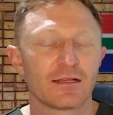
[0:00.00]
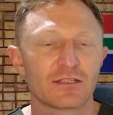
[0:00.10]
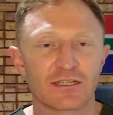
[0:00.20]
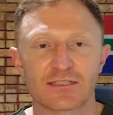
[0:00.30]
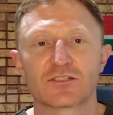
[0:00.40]

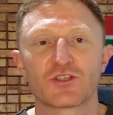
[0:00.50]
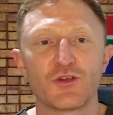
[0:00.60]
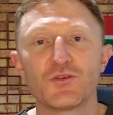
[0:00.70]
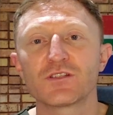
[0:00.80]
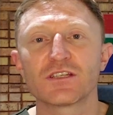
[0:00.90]
just
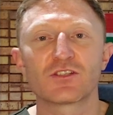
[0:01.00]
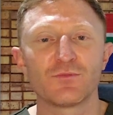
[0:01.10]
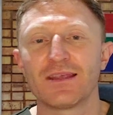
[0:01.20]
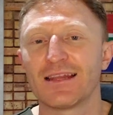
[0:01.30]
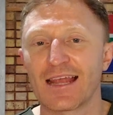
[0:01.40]
choosing to
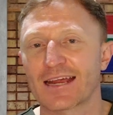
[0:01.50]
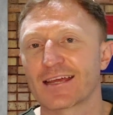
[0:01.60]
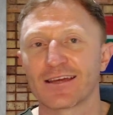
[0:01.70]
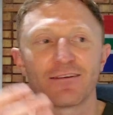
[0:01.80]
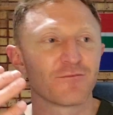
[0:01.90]
be
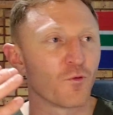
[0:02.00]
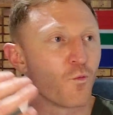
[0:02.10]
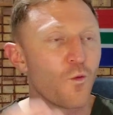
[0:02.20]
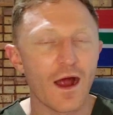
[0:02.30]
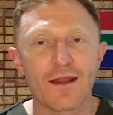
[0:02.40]
lekker for
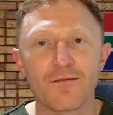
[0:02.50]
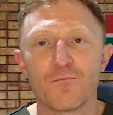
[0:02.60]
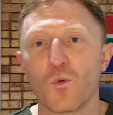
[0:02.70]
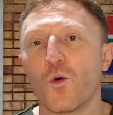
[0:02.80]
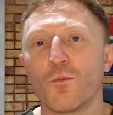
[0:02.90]
one
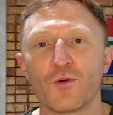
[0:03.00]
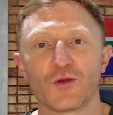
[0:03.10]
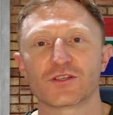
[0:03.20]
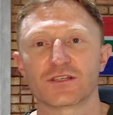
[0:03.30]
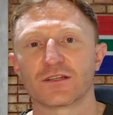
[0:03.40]
more
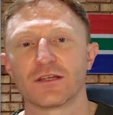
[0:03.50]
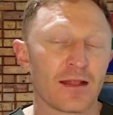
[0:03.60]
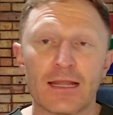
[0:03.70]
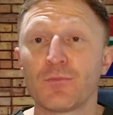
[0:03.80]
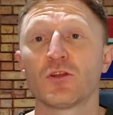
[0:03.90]
person.
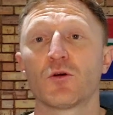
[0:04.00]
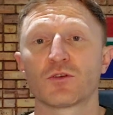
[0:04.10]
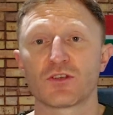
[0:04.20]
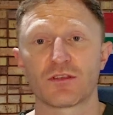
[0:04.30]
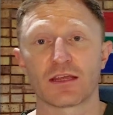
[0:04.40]
Let me know
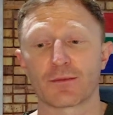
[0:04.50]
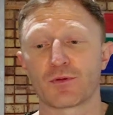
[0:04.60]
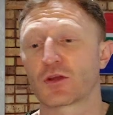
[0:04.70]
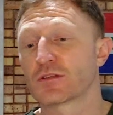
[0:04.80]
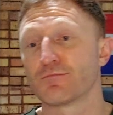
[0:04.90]
what you think,
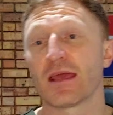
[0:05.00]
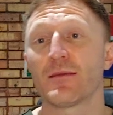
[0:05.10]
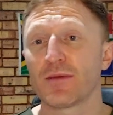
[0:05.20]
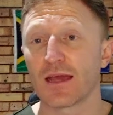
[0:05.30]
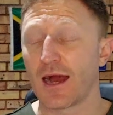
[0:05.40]
because
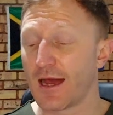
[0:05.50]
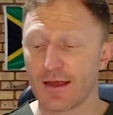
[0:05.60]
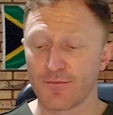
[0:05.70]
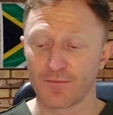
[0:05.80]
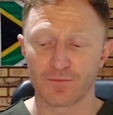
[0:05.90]
maybe I
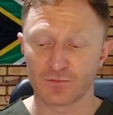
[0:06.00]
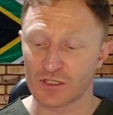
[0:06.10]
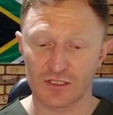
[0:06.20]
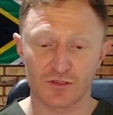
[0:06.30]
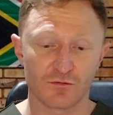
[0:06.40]
am
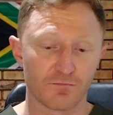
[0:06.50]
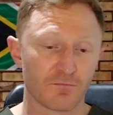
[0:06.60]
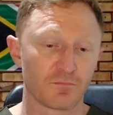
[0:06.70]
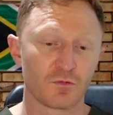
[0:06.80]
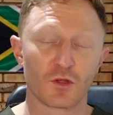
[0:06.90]
just
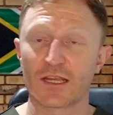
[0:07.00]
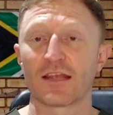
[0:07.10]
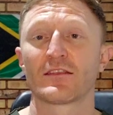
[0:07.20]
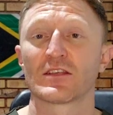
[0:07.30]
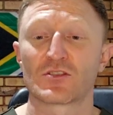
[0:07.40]
looking
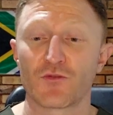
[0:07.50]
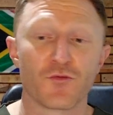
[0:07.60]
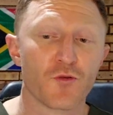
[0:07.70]
at this through